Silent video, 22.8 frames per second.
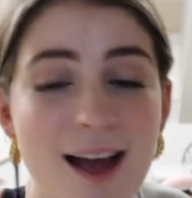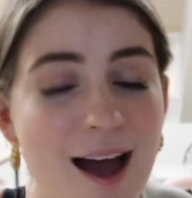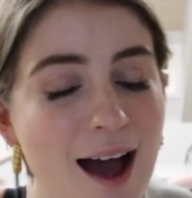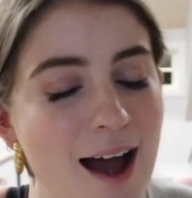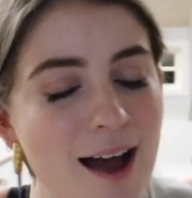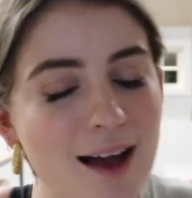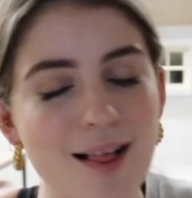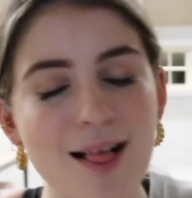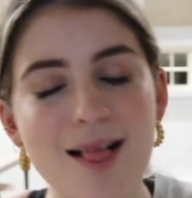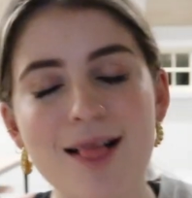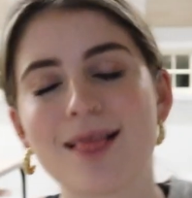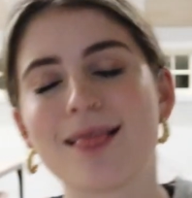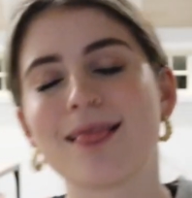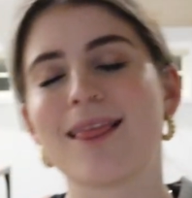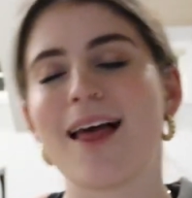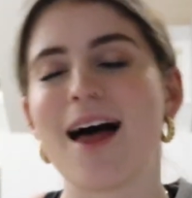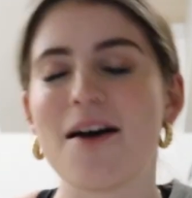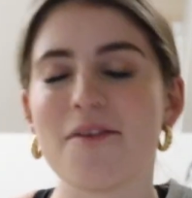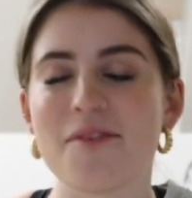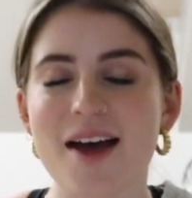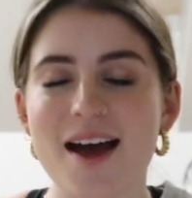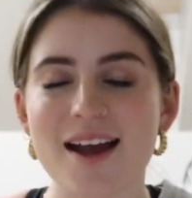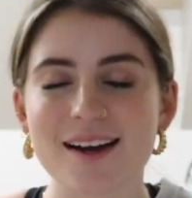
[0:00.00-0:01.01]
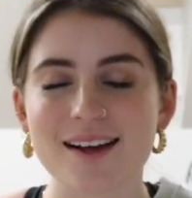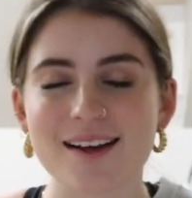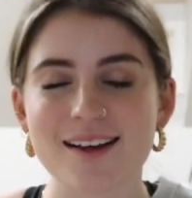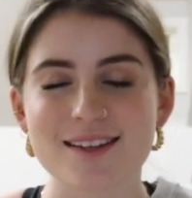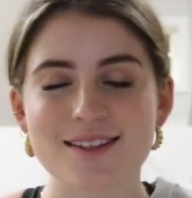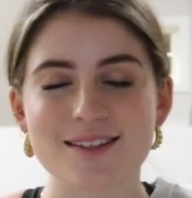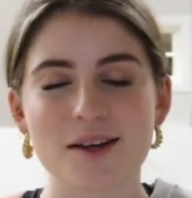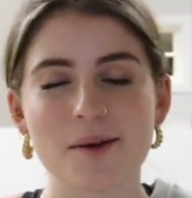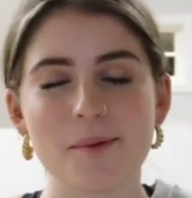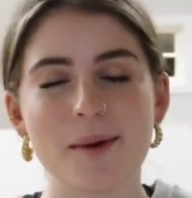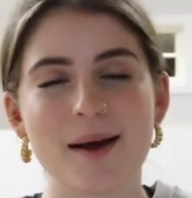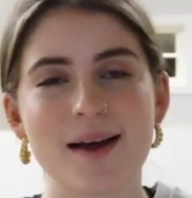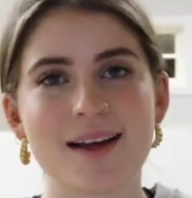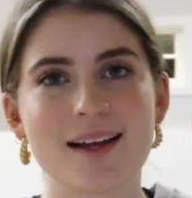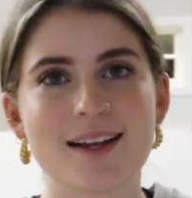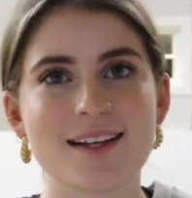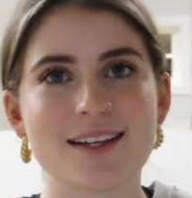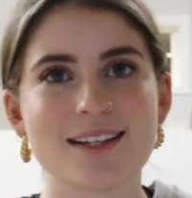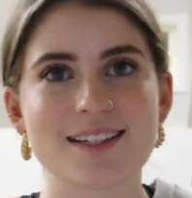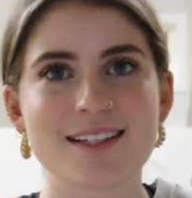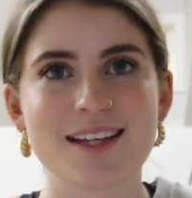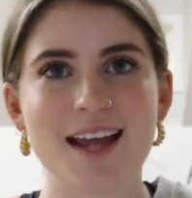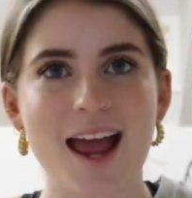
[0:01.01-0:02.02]
I love Annika so
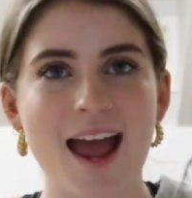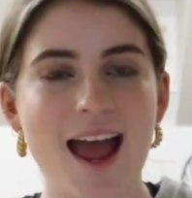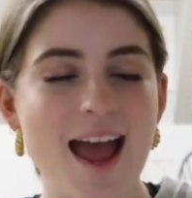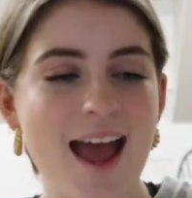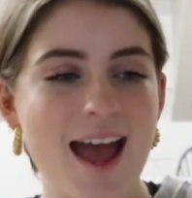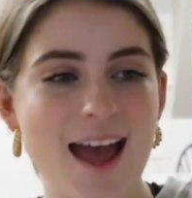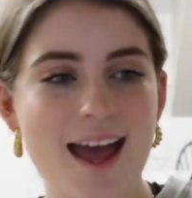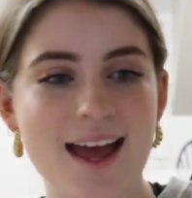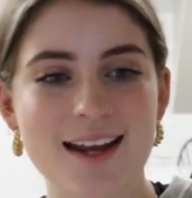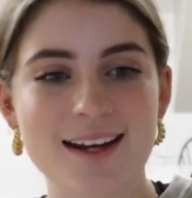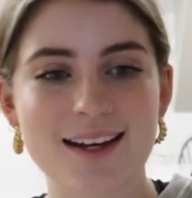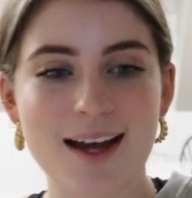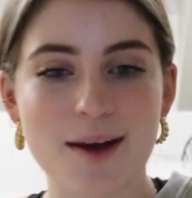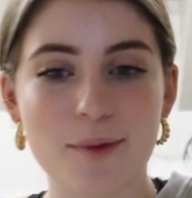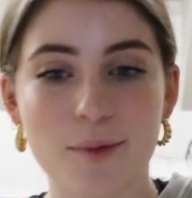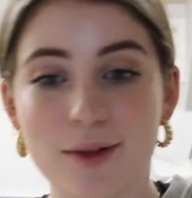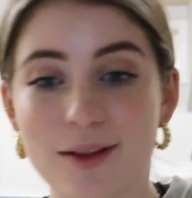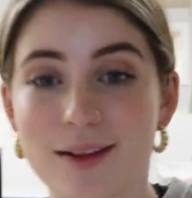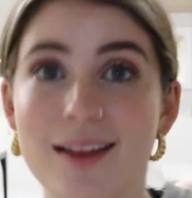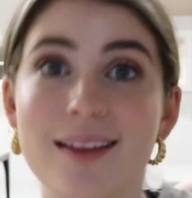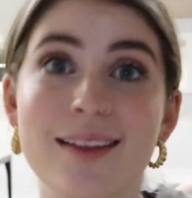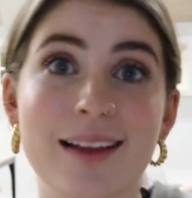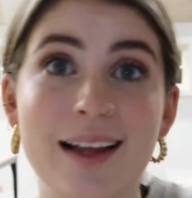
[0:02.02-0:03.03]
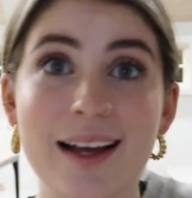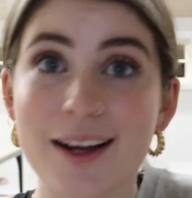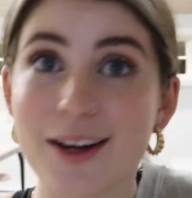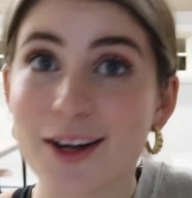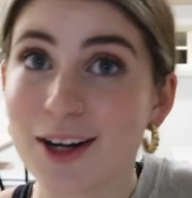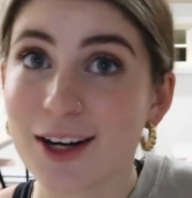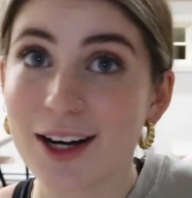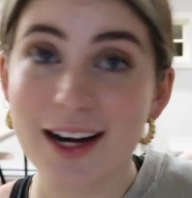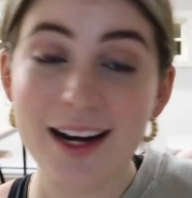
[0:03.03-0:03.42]
much, and I will link her